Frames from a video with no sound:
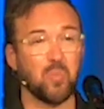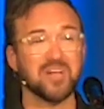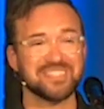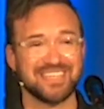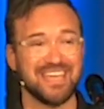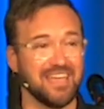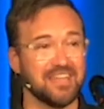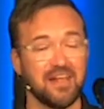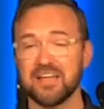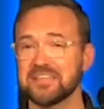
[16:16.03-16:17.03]
once
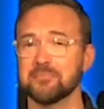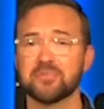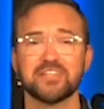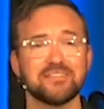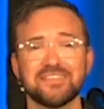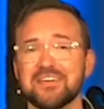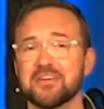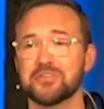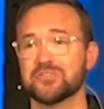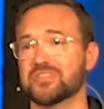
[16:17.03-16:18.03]
again, I completely
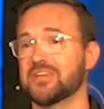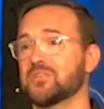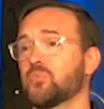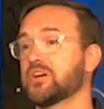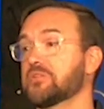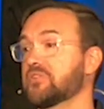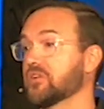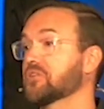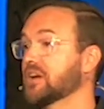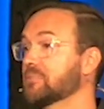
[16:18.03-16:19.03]
understand where
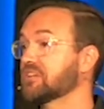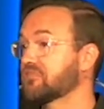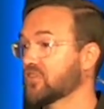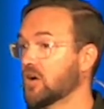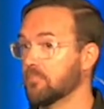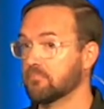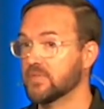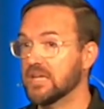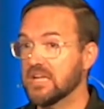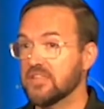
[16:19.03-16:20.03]
they're coming from.
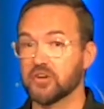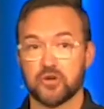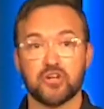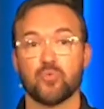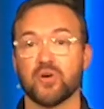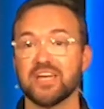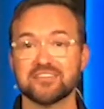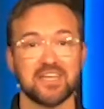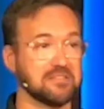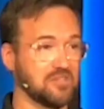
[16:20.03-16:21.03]
They're going to raise
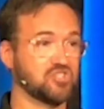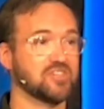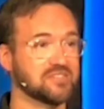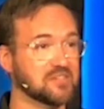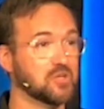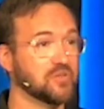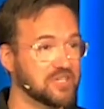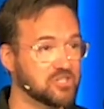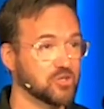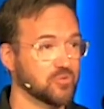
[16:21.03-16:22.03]
a logistical
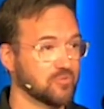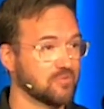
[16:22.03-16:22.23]
issue.